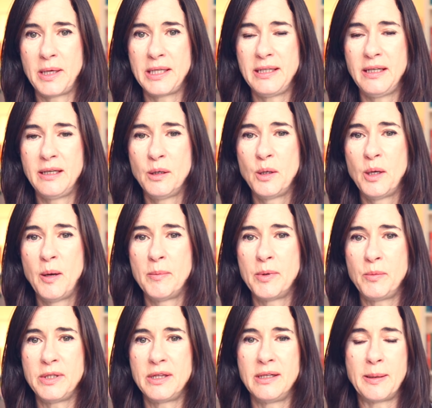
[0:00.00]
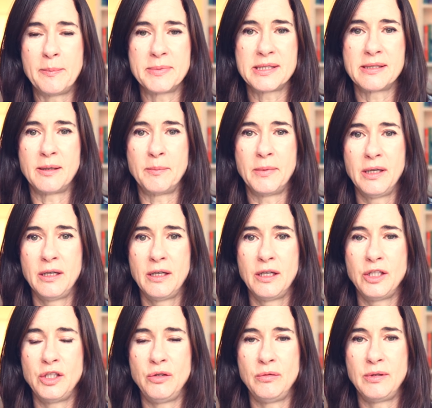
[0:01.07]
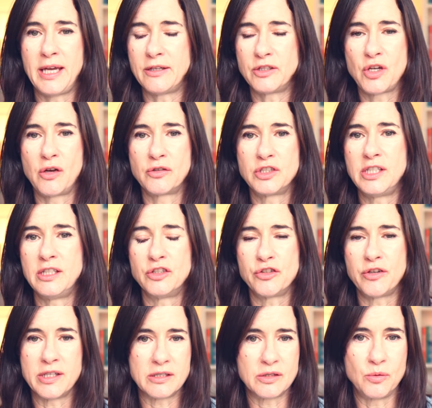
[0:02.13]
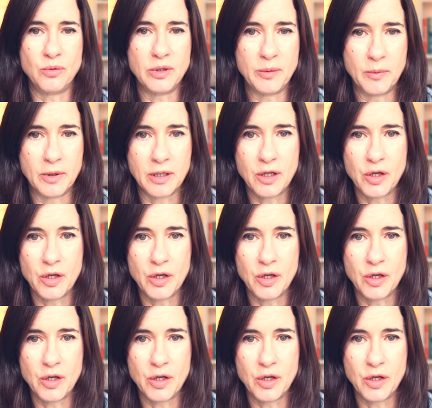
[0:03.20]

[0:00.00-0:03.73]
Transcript: money, but with a lump sum, you get charged the interest all in one